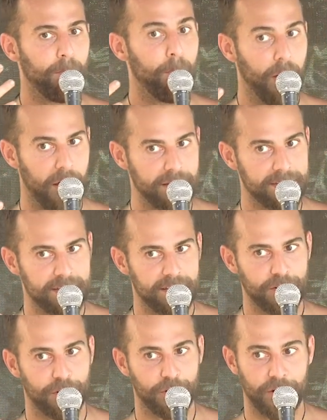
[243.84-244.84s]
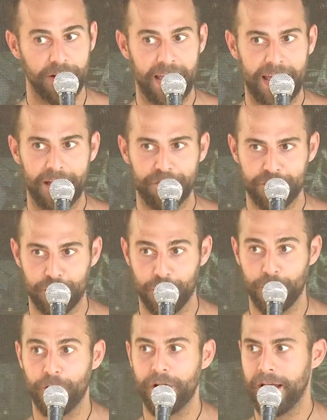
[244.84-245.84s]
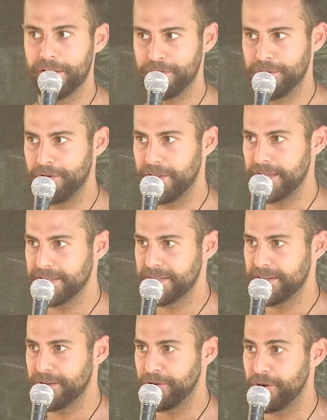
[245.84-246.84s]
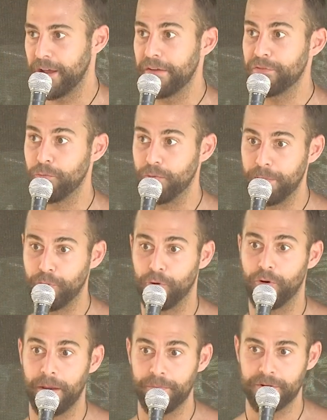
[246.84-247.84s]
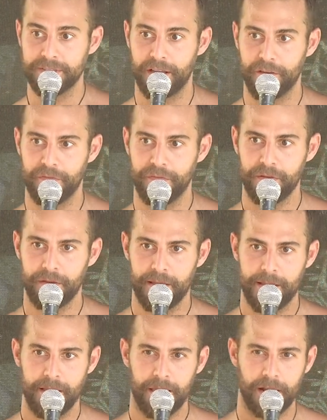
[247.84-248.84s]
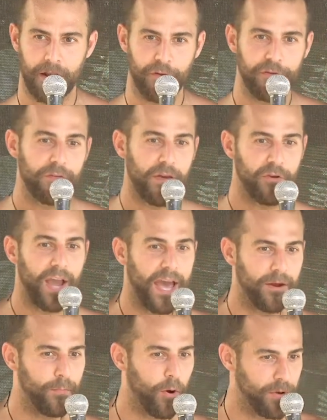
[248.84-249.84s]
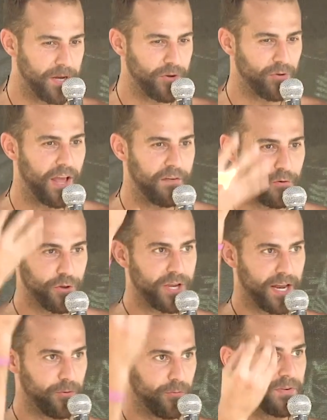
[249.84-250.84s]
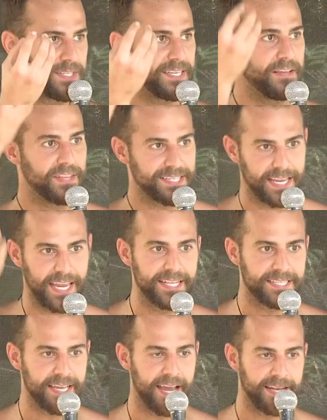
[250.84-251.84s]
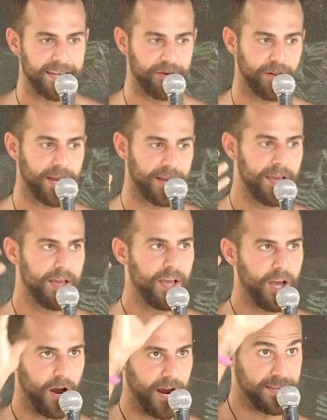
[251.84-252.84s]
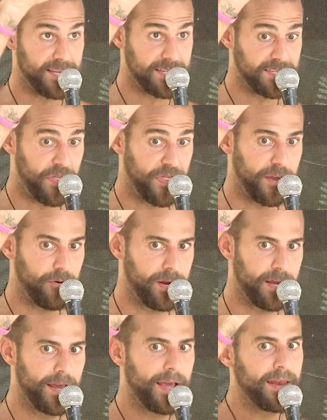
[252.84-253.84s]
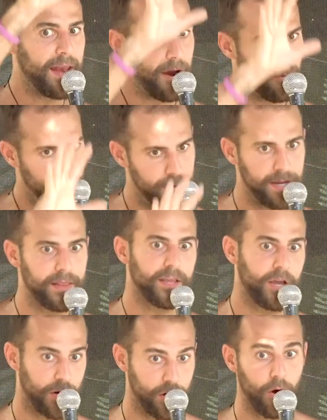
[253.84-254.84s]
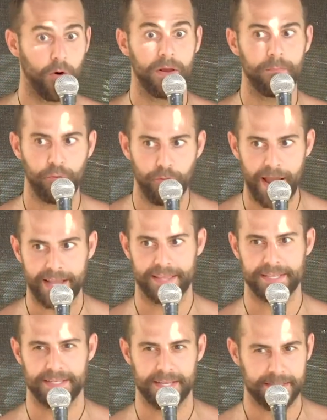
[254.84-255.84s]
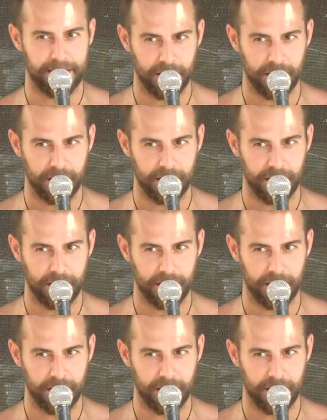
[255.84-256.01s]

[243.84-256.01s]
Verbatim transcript: But you're gonna have to learn how to do this. You're gonna have to reprogram yourself. And I don't know if you've ever had a moment in your life where you kind of receive this like insight and you're like, all right, this is the theory, now I really gotta go and practice this.